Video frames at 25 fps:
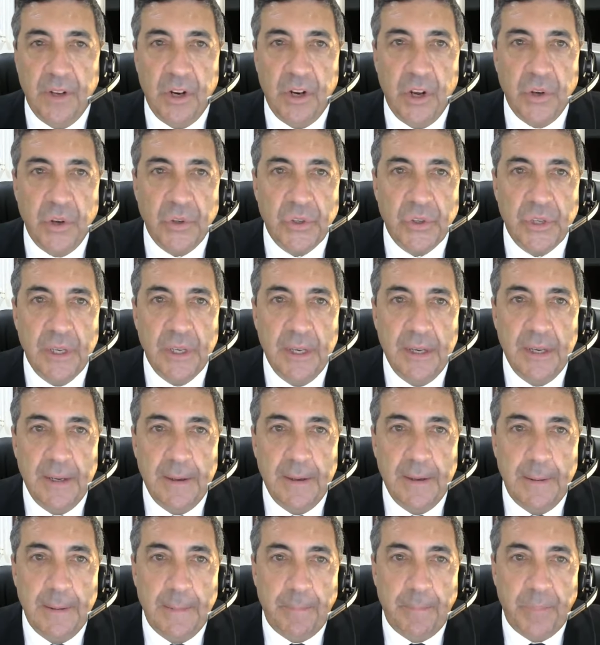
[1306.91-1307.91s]
notes,
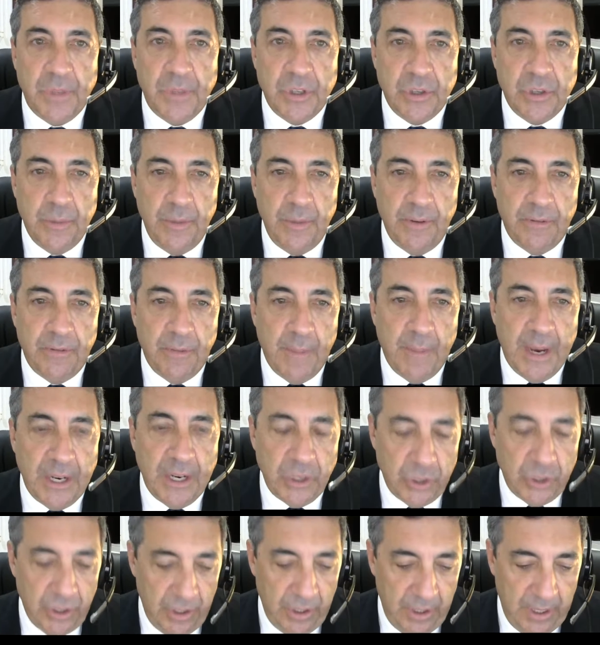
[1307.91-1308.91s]
there's some
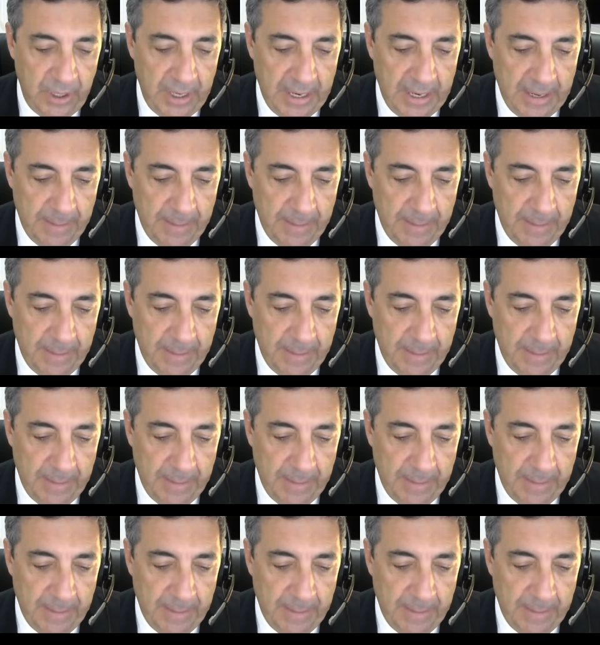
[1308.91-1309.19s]
information